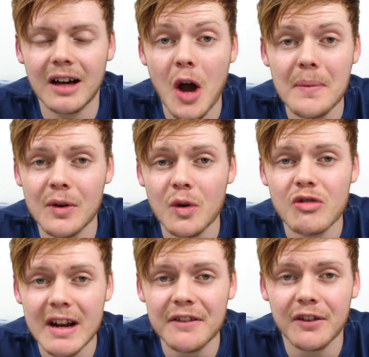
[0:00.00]
I hope you're all
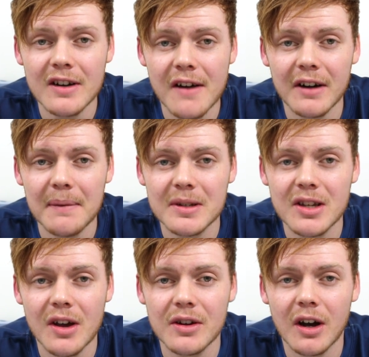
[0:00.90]
ready for another
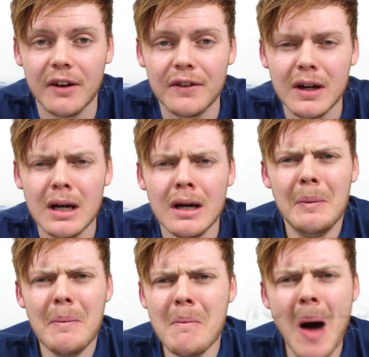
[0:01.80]
episode of
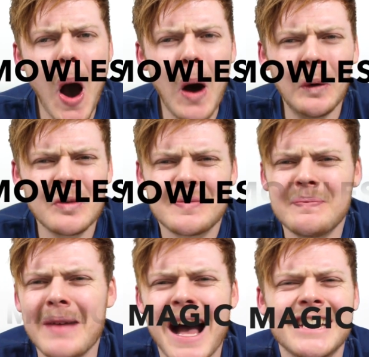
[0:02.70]

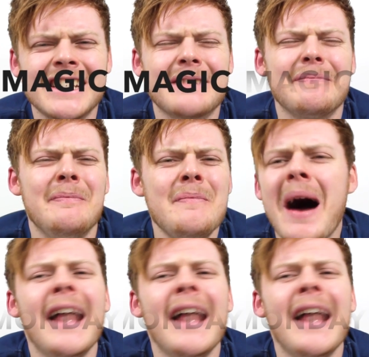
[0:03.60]
Mowle Magic